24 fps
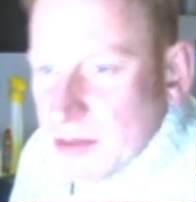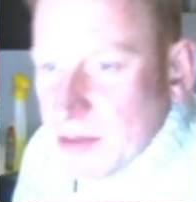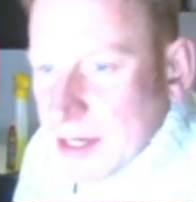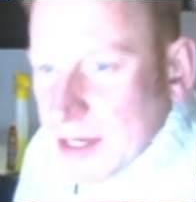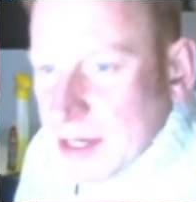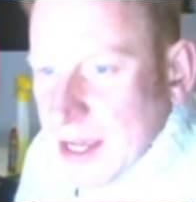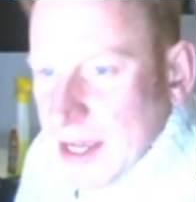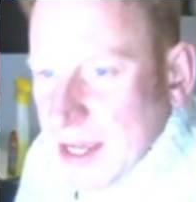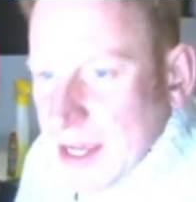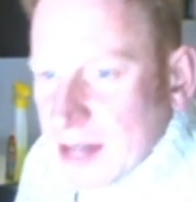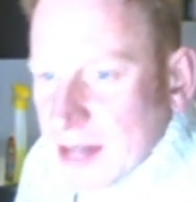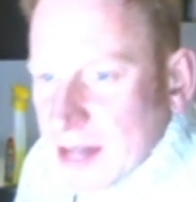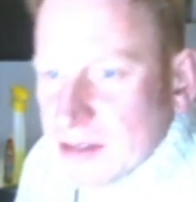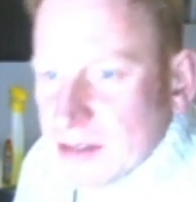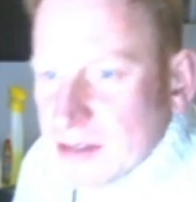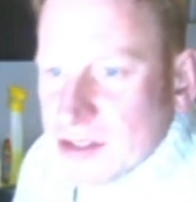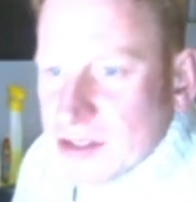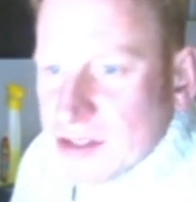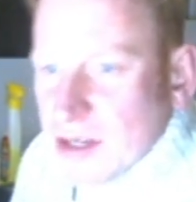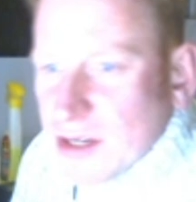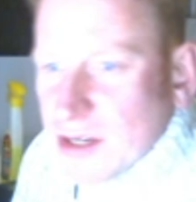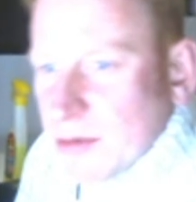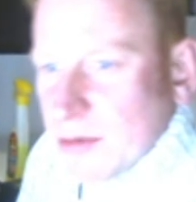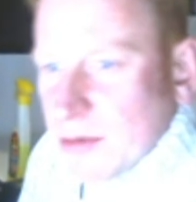Canon,
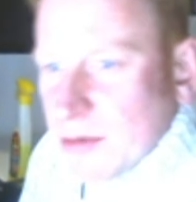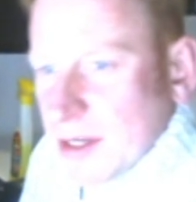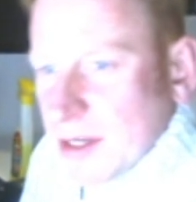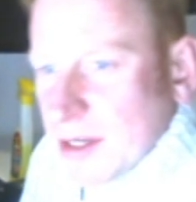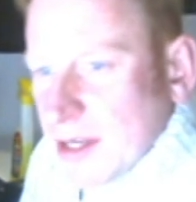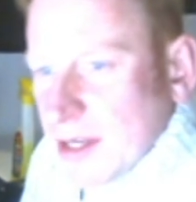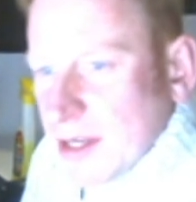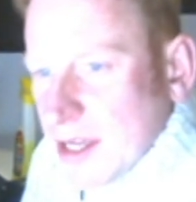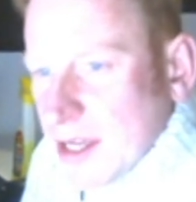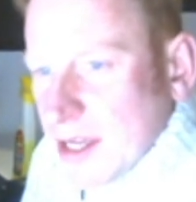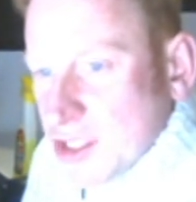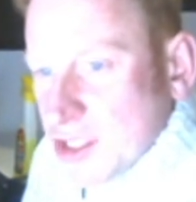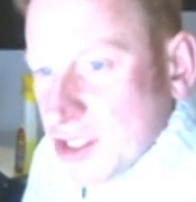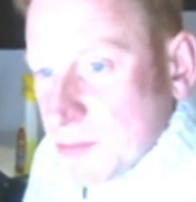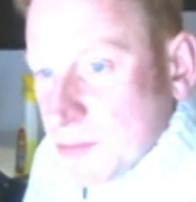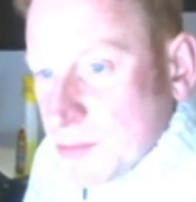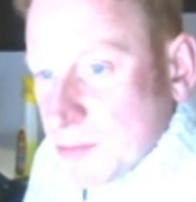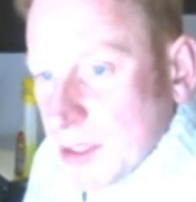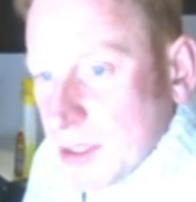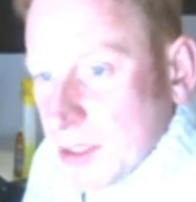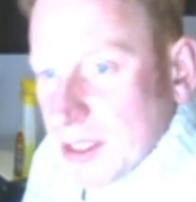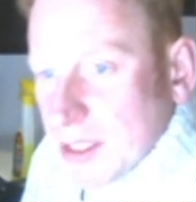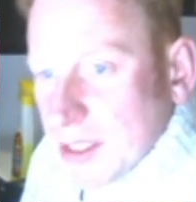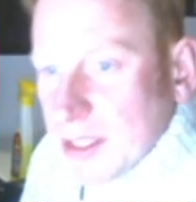genuine
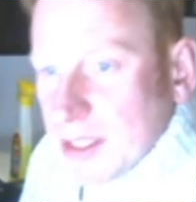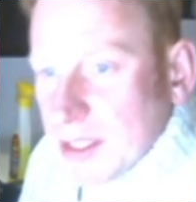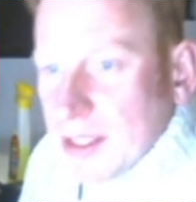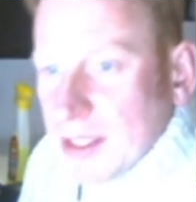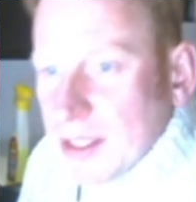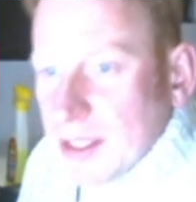HP,